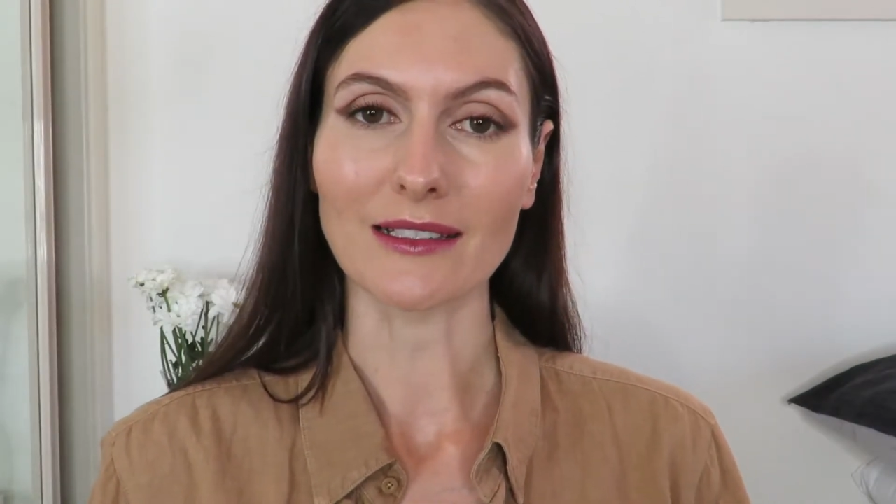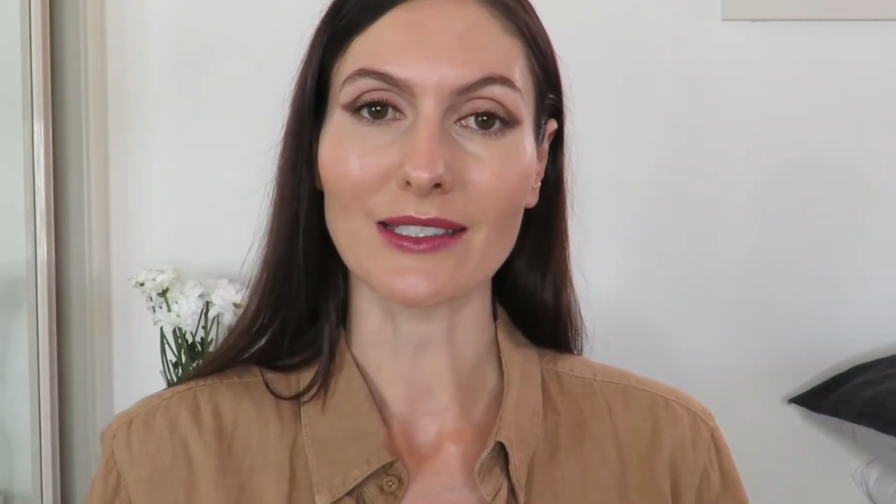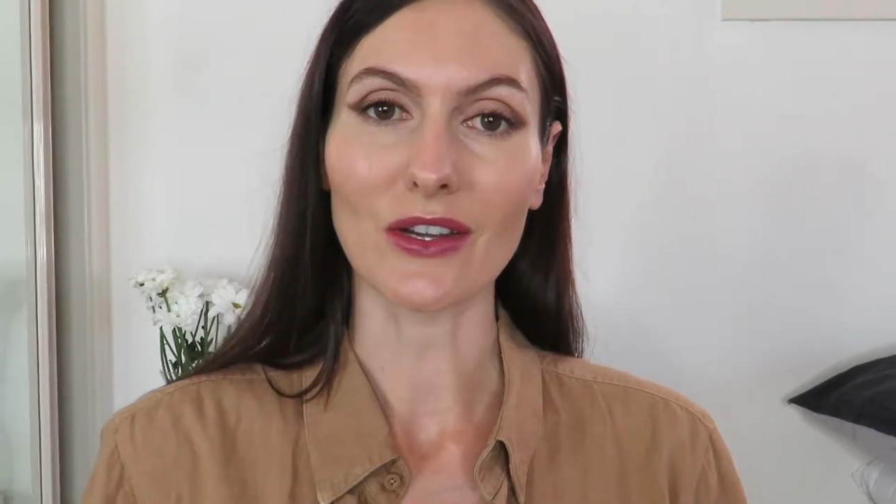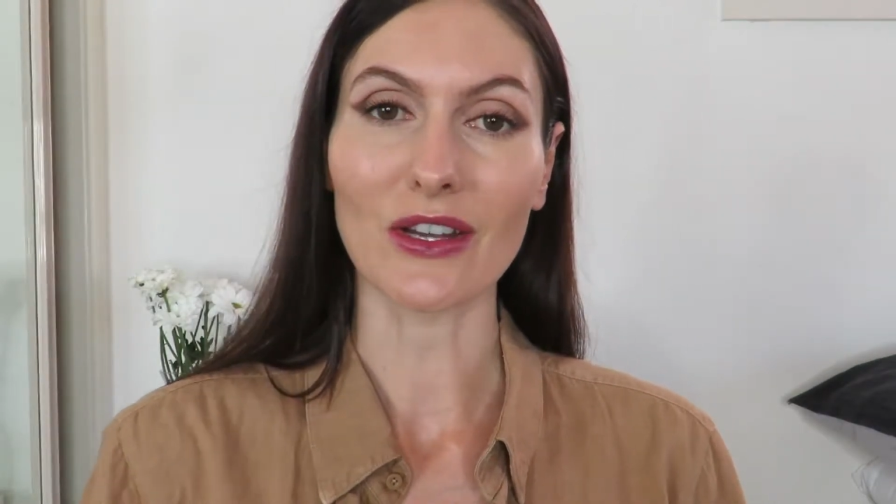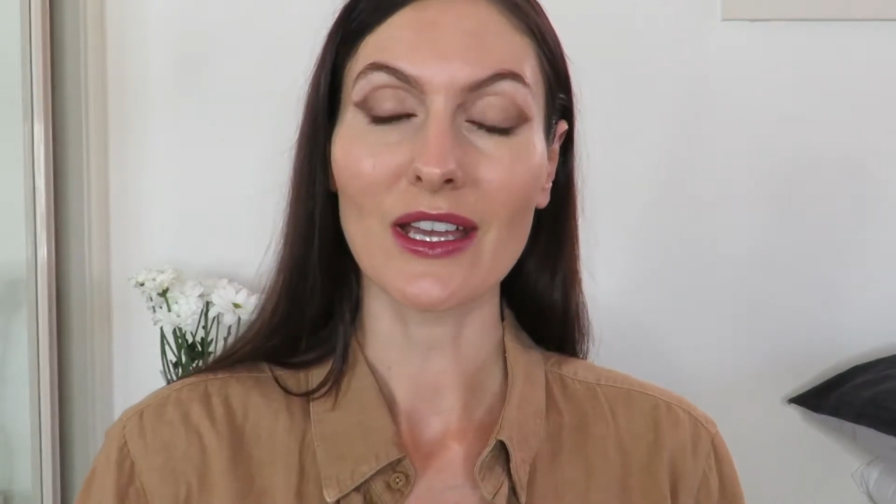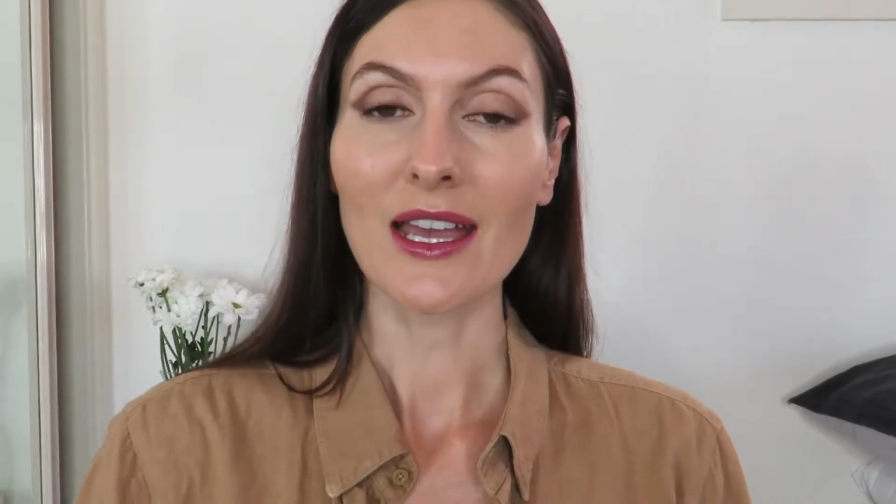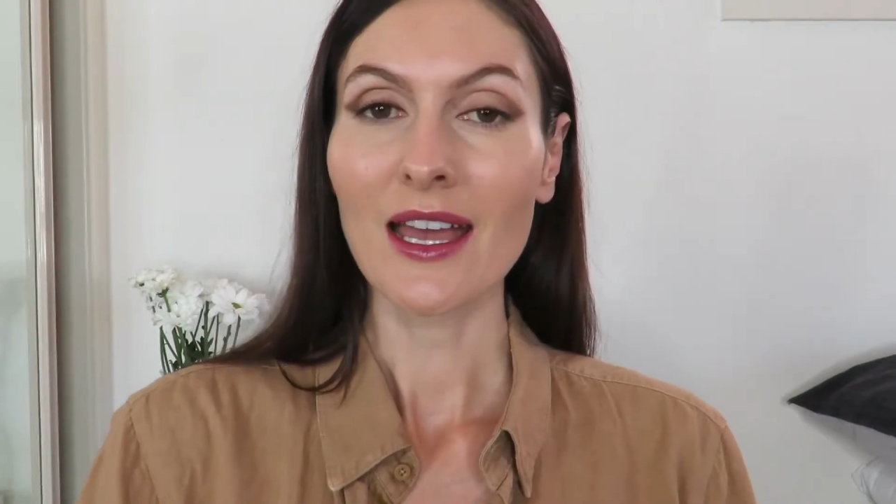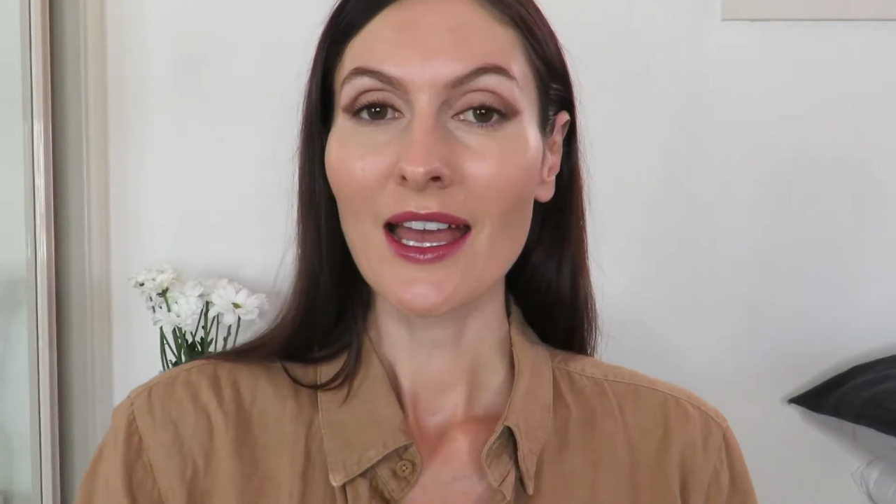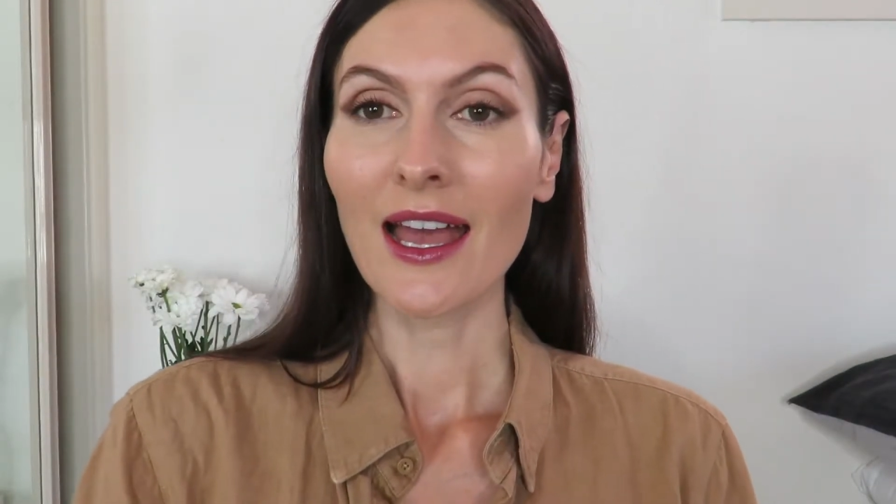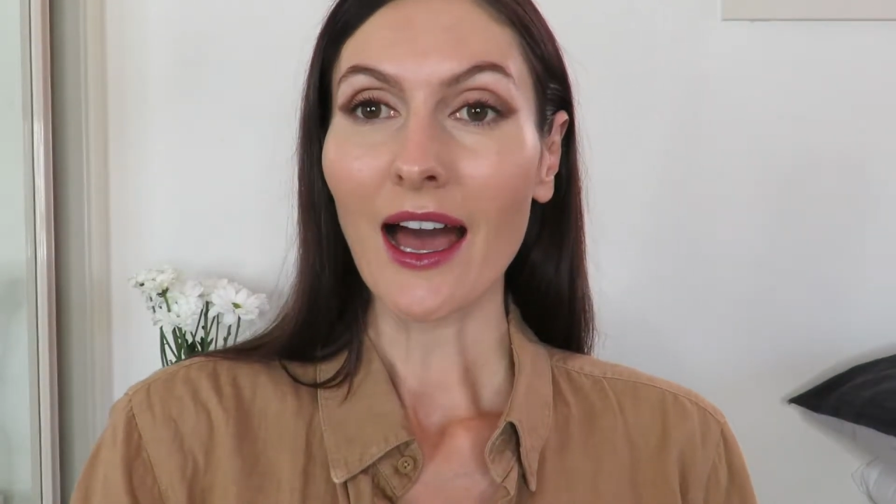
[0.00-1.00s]
So
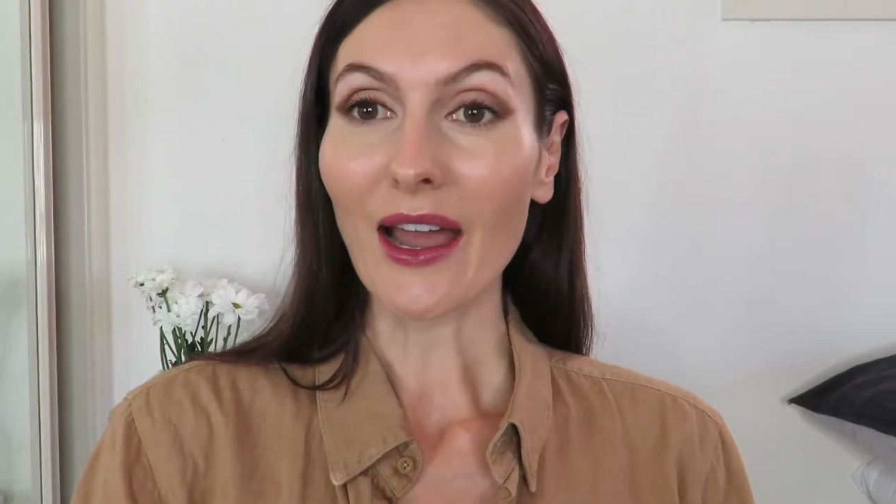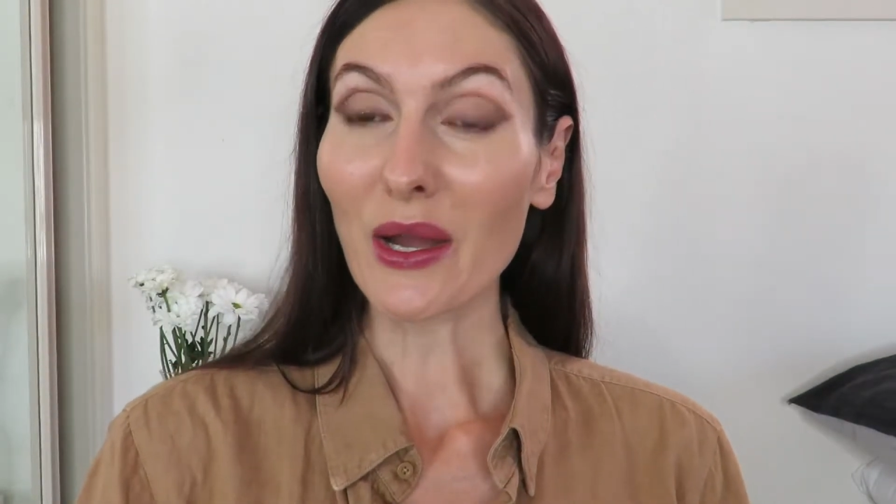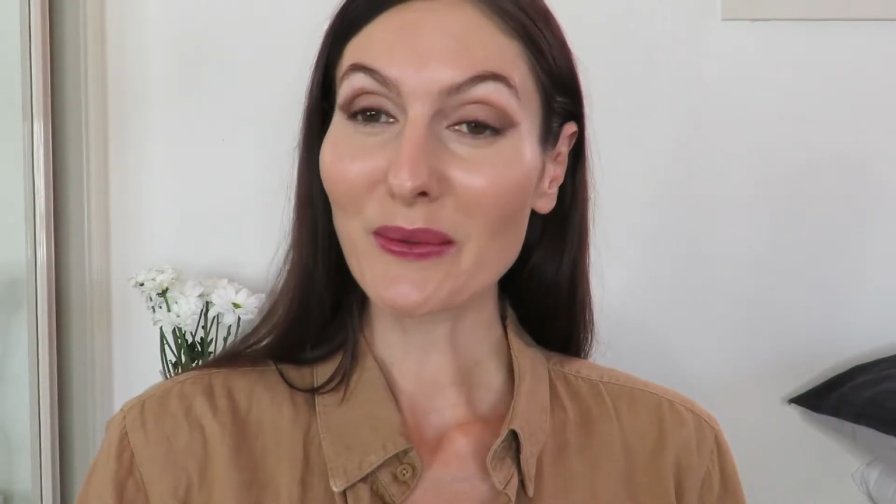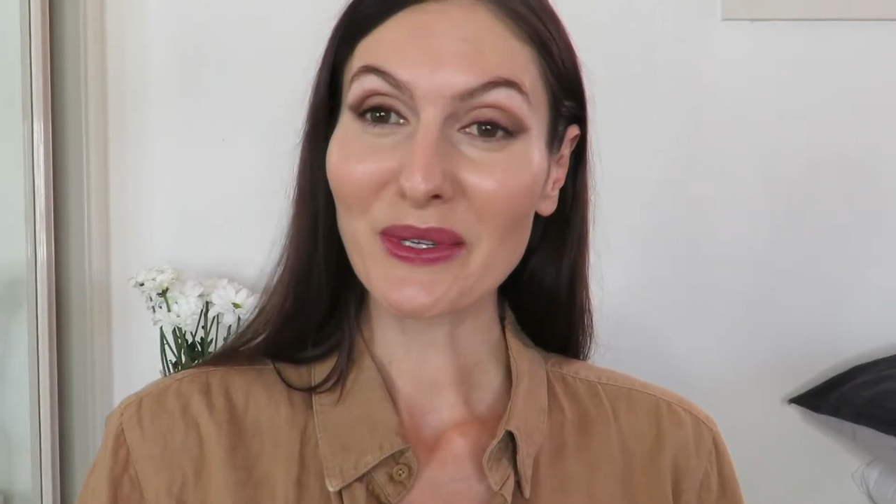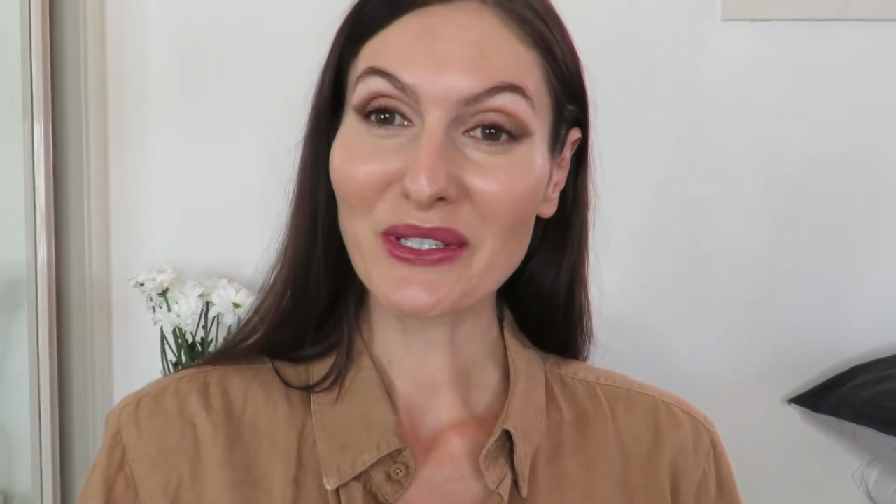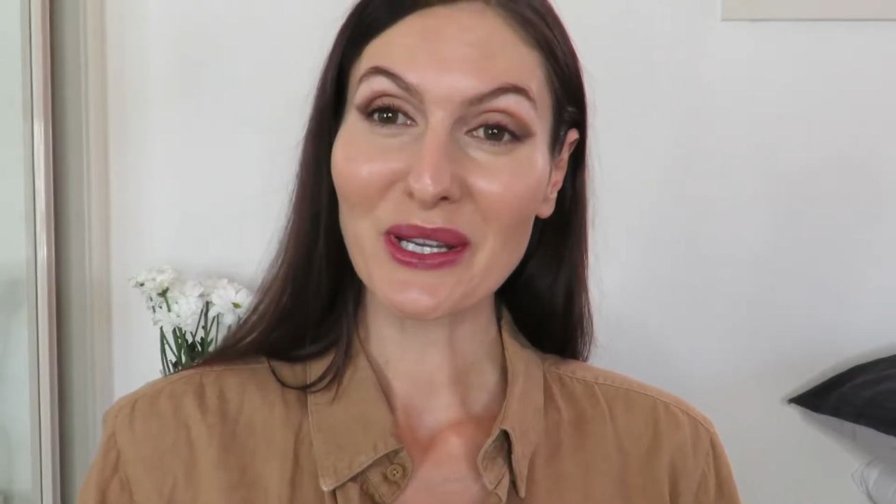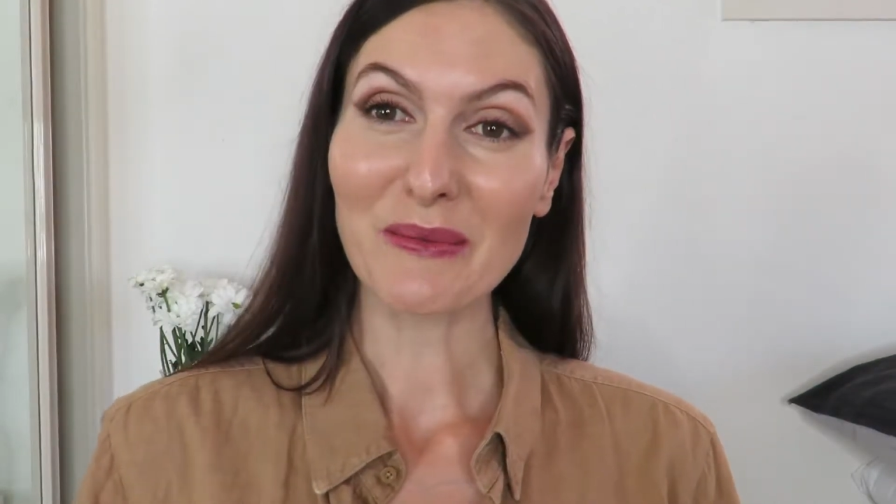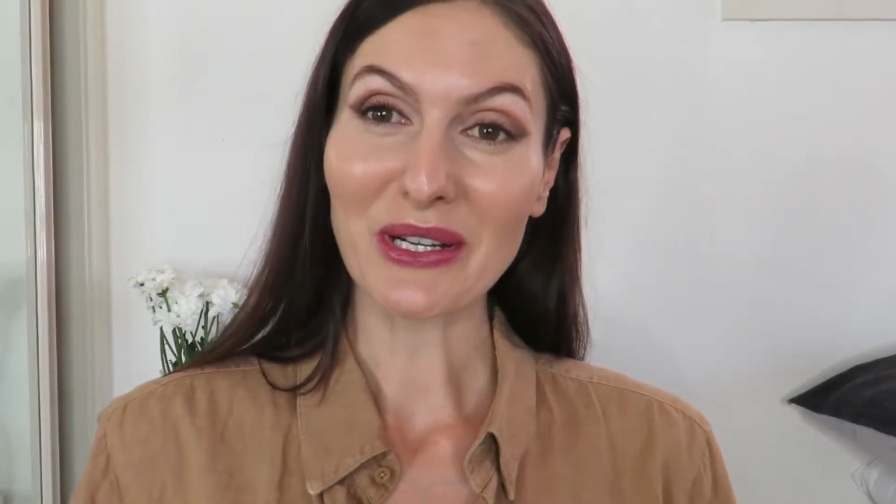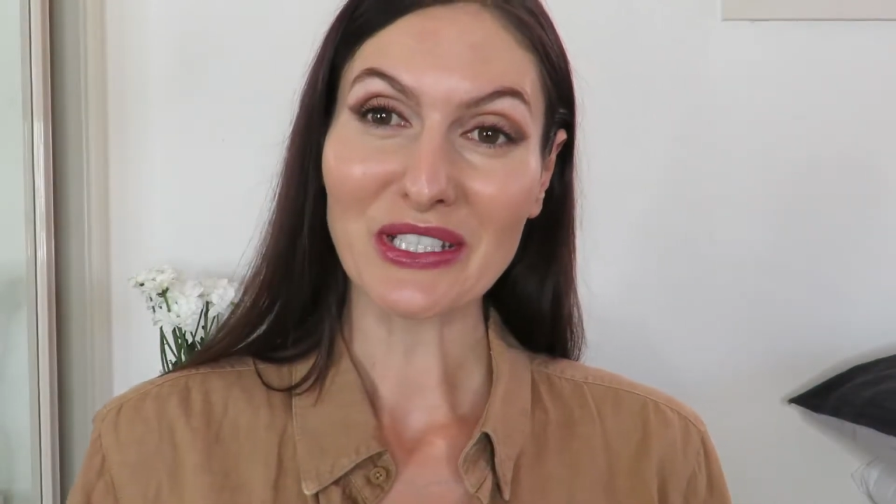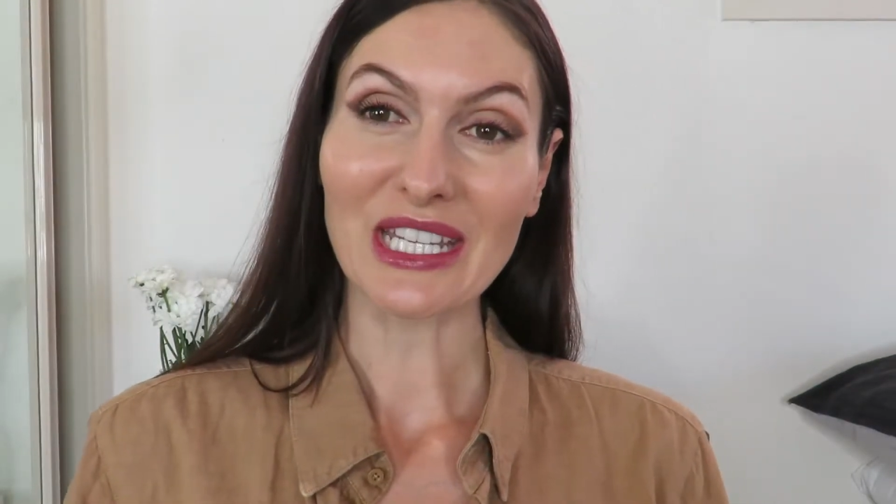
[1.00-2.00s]
I hope you enjoy
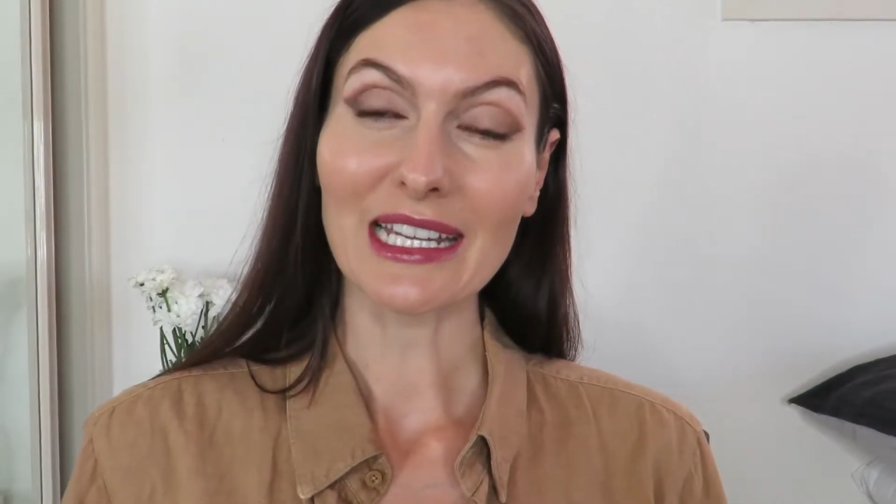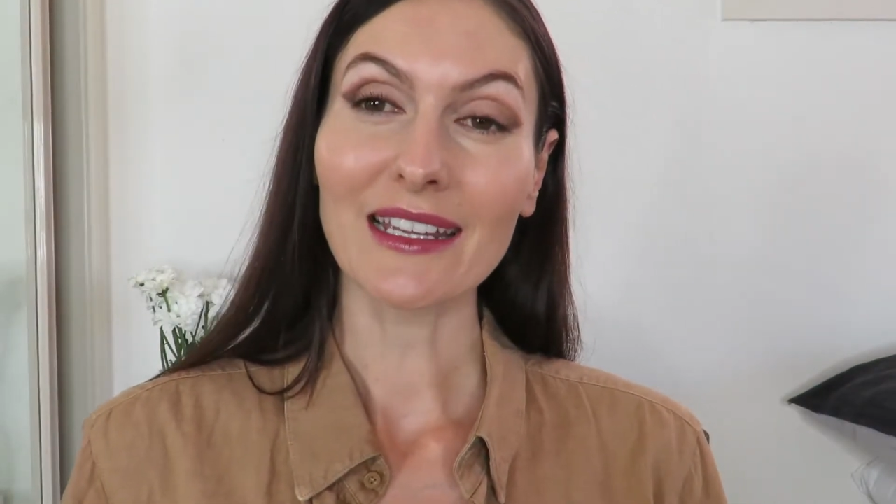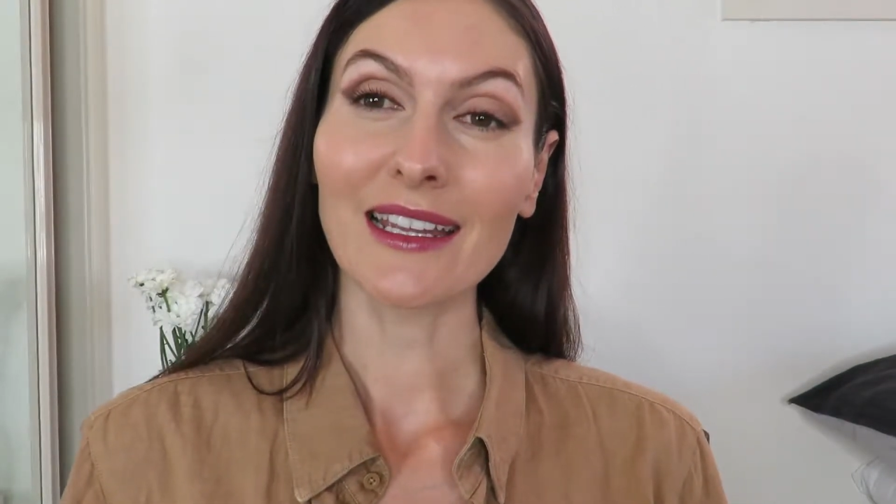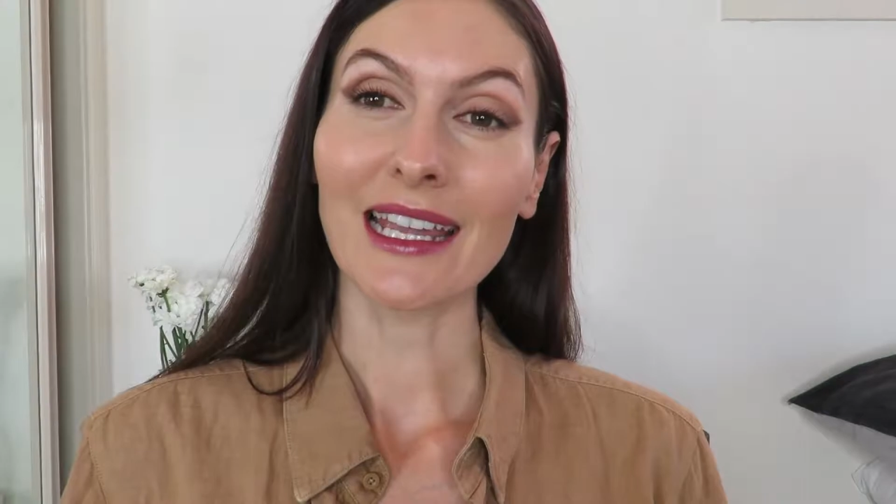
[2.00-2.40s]
watching.